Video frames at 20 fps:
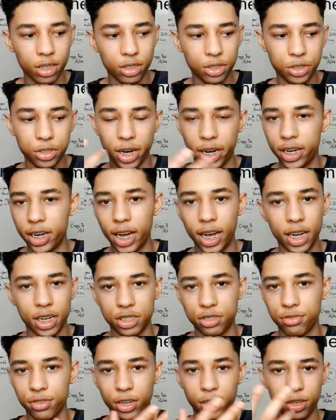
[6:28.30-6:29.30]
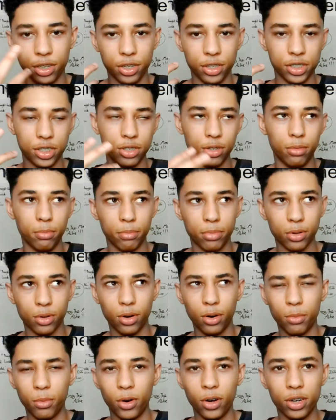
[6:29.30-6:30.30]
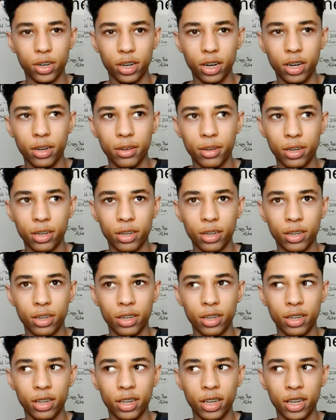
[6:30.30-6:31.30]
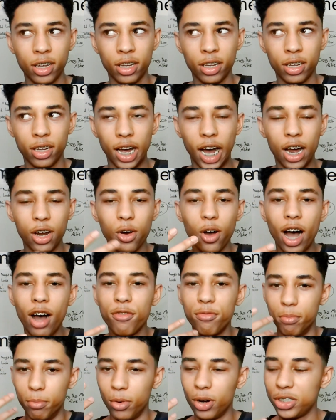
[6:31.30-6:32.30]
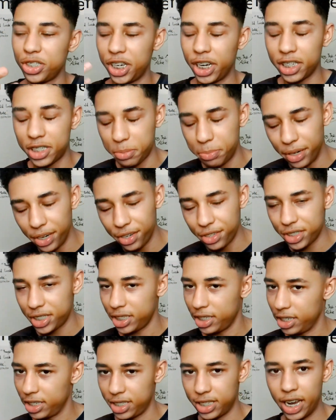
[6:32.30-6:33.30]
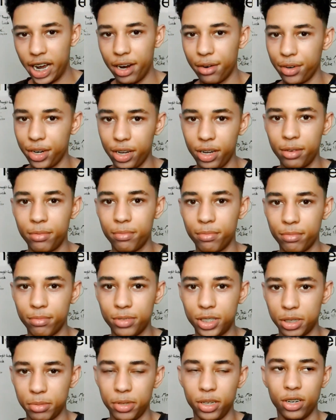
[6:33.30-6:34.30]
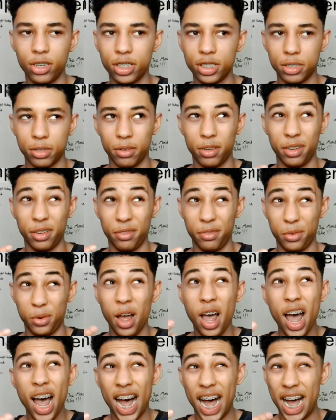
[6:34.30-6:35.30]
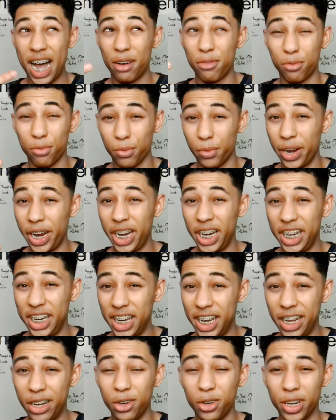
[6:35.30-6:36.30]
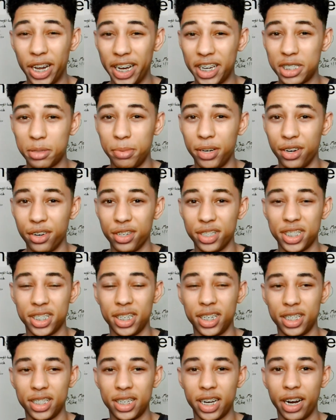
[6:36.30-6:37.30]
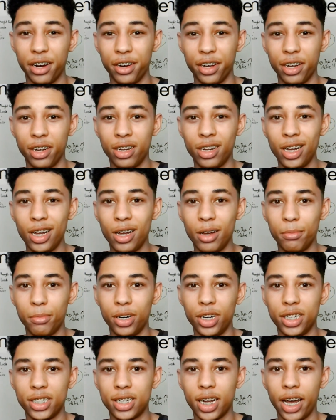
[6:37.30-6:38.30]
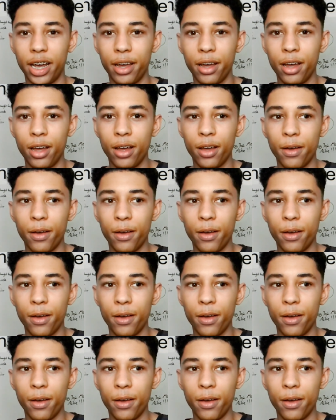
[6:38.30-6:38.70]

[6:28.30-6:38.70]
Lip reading: trying to ask for a girl's number or whatnot. I don't have much experience in this area, to be honest. I have really little experience in this area. But it's like,